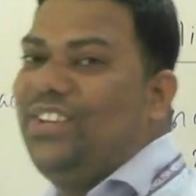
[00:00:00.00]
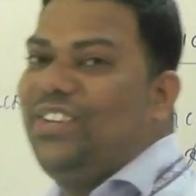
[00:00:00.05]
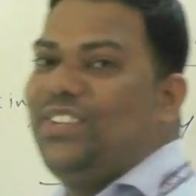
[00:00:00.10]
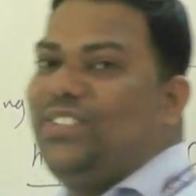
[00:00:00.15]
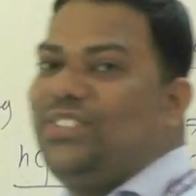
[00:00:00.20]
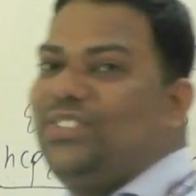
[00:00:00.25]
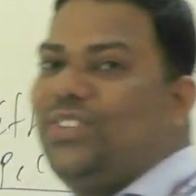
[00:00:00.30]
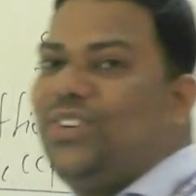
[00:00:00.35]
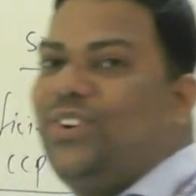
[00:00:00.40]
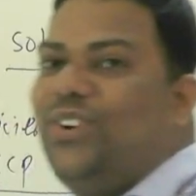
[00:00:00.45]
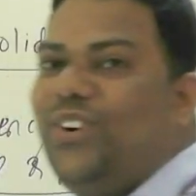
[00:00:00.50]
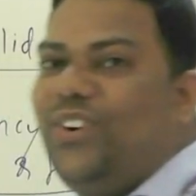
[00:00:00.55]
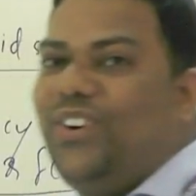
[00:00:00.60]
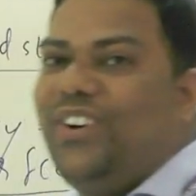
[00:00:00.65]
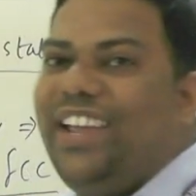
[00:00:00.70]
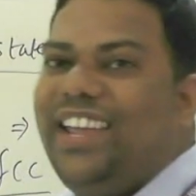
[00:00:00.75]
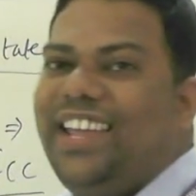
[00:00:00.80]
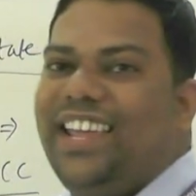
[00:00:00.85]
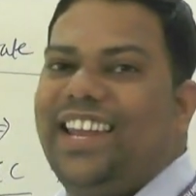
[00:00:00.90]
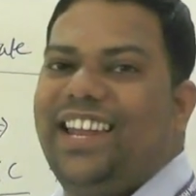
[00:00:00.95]
So
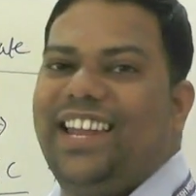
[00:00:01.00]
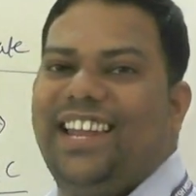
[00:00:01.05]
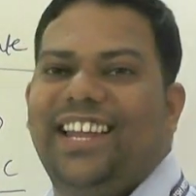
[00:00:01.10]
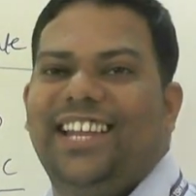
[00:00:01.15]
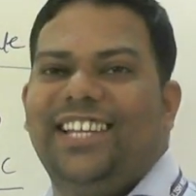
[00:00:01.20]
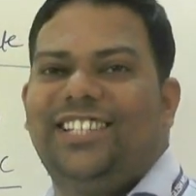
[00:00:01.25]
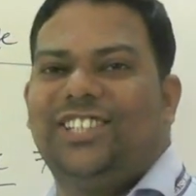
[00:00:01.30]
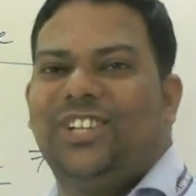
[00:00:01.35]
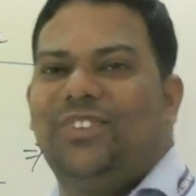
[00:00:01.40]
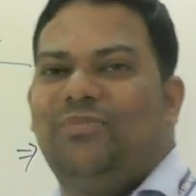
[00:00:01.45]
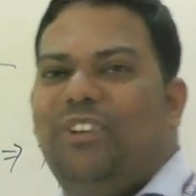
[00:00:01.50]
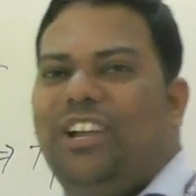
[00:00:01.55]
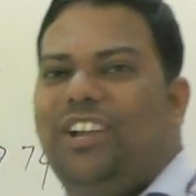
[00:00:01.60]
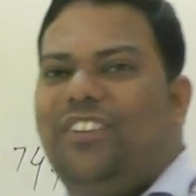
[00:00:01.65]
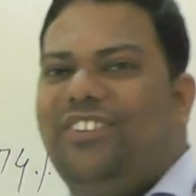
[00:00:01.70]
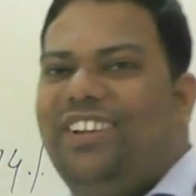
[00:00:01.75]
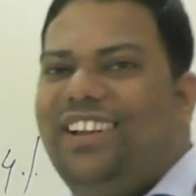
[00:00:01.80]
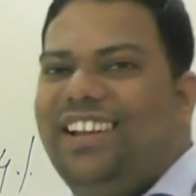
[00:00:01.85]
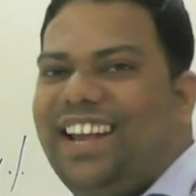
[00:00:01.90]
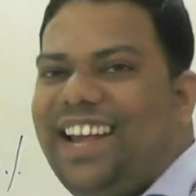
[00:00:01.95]
a relation
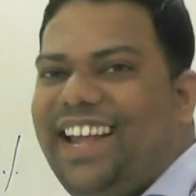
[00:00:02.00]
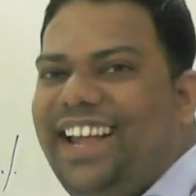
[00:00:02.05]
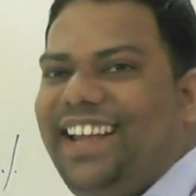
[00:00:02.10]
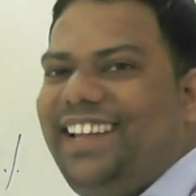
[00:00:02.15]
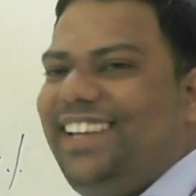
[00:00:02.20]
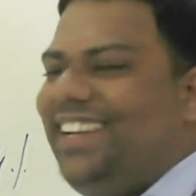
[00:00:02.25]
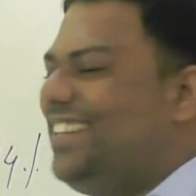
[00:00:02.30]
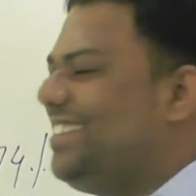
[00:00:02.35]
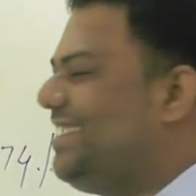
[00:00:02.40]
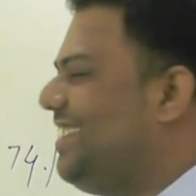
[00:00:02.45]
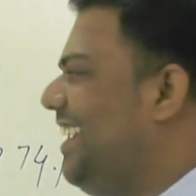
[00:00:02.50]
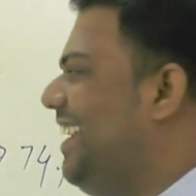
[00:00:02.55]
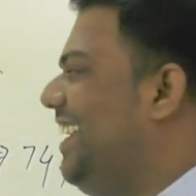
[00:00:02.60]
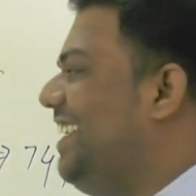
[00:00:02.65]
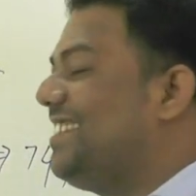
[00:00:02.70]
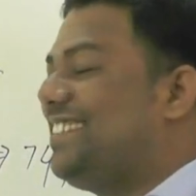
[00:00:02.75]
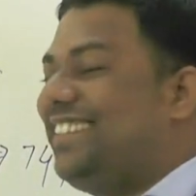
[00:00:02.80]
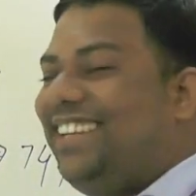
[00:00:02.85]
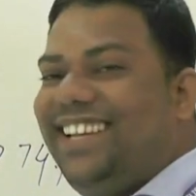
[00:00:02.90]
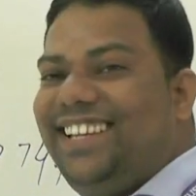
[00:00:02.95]
between radius and
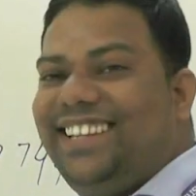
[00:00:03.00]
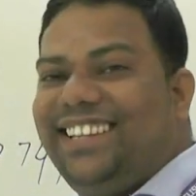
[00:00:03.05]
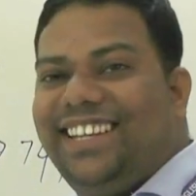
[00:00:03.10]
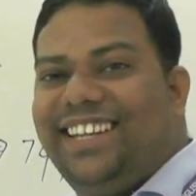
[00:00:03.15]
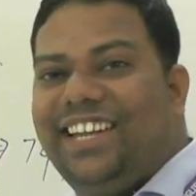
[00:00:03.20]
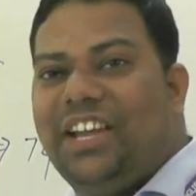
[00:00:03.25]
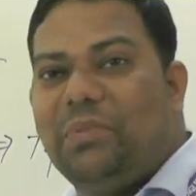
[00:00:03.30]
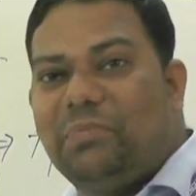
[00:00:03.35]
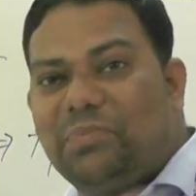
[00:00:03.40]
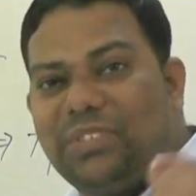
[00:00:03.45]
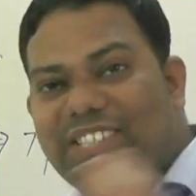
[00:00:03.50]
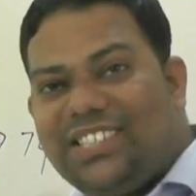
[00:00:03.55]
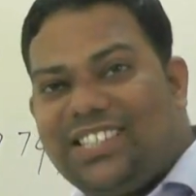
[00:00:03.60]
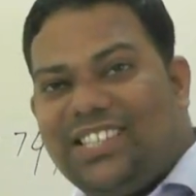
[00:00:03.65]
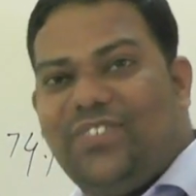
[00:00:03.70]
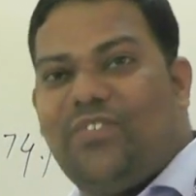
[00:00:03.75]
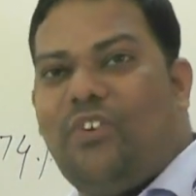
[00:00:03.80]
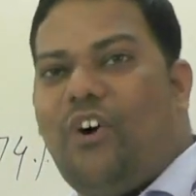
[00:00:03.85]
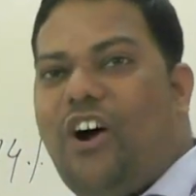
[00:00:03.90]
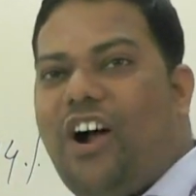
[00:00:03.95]
edge length in
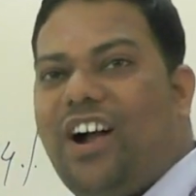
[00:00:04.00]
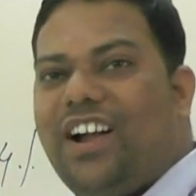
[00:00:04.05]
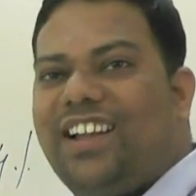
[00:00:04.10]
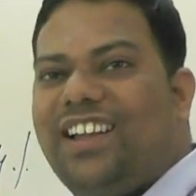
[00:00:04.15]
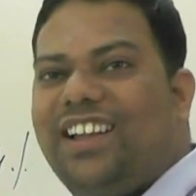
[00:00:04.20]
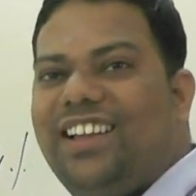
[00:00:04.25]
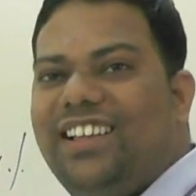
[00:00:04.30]
FCC what?